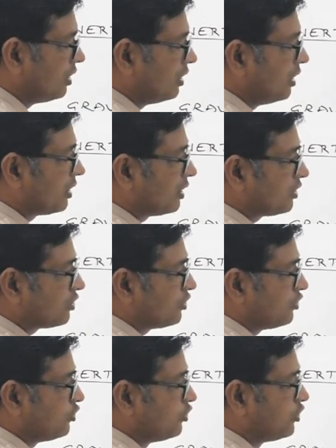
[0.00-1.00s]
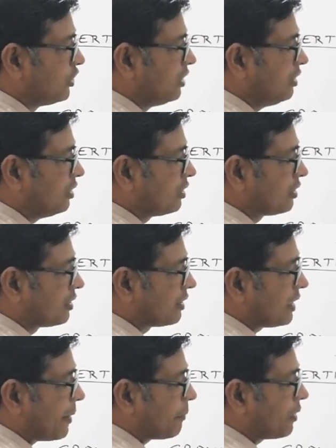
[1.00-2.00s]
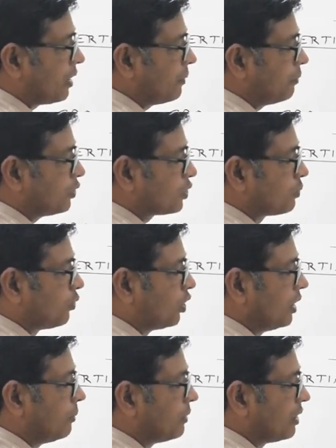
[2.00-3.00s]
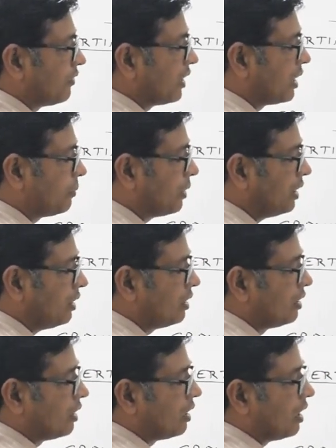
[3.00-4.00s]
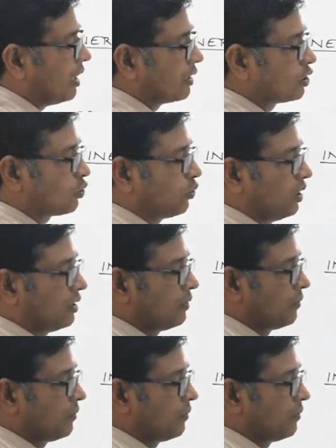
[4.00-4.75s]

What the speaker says: It is G capital M small m divided by R square.